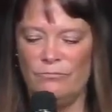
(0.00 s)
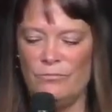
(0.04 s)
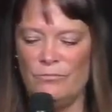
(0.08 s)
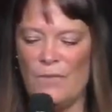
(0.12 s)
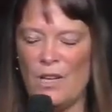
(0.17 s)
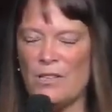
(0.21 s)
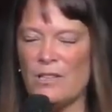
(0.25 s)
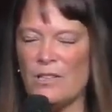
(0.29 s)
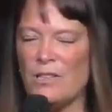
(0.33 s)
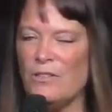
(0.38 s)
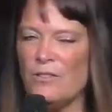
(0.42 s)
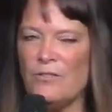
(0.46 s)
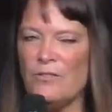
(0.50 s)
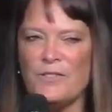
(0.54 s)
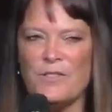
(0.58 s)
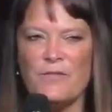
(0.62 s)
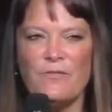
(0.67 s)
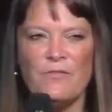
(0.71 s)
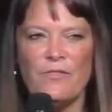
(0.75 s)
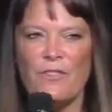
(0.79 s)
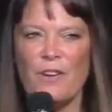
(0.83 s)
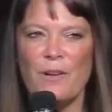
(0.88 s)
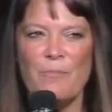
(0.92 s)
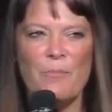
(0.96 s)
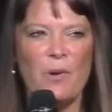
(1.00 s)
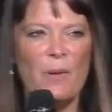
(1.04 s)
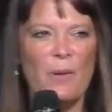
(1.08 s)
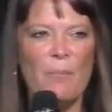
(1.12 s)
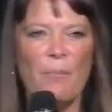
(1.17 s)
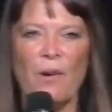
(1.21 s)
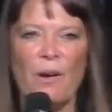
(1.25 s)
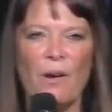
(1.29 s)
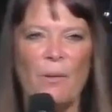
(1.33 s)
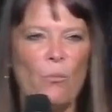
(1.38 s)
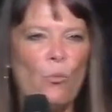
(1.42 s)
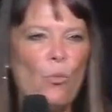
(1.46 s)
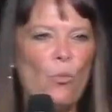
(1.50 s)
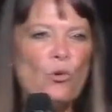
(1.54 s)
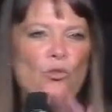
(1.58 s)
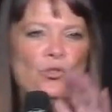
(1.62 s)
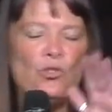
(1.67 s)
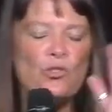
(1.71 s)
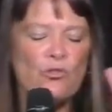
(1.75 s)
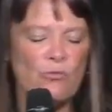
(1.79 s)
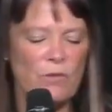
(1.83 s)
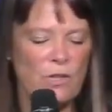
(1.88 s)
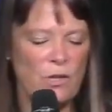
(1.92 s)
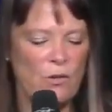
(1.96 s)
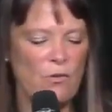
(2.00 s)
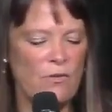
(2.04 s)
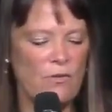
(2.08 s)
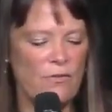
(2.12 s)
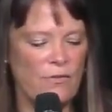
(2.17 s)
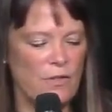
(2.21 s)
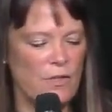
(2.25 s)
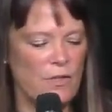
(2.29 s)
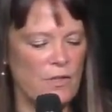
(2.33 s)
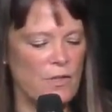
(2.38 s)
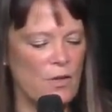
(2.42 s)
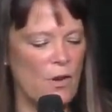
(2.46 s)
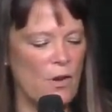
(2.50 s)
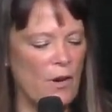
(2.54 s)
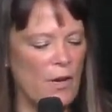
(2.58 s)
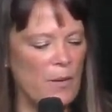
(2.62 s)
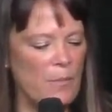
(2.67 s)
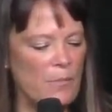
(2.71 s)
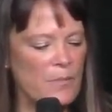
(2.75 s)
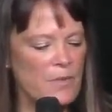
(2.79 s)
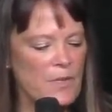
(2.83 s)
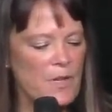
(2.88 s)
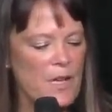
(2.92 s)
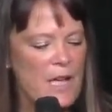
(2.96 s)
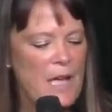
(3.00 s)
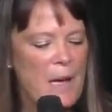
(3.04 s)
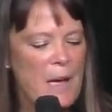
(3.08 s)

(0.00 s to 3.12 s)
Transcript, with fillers: I can often find my mind wandering off at times,